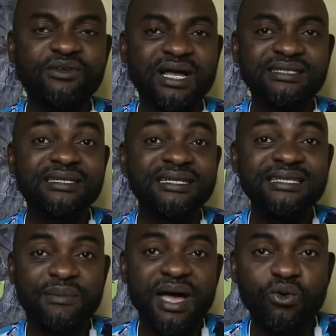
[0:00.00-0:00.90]
you can say, these
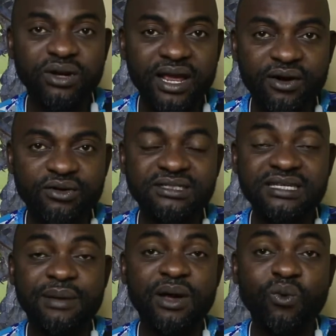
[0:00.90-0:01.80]
are my own errors, these
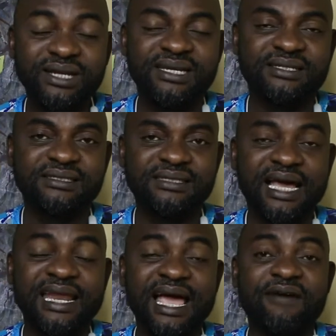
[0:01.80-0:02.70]
are my weaknesses,
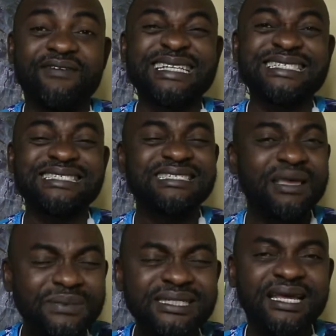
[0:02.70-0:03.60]
and I have
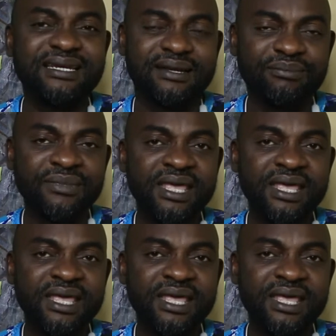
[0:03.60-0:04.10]
accepted them.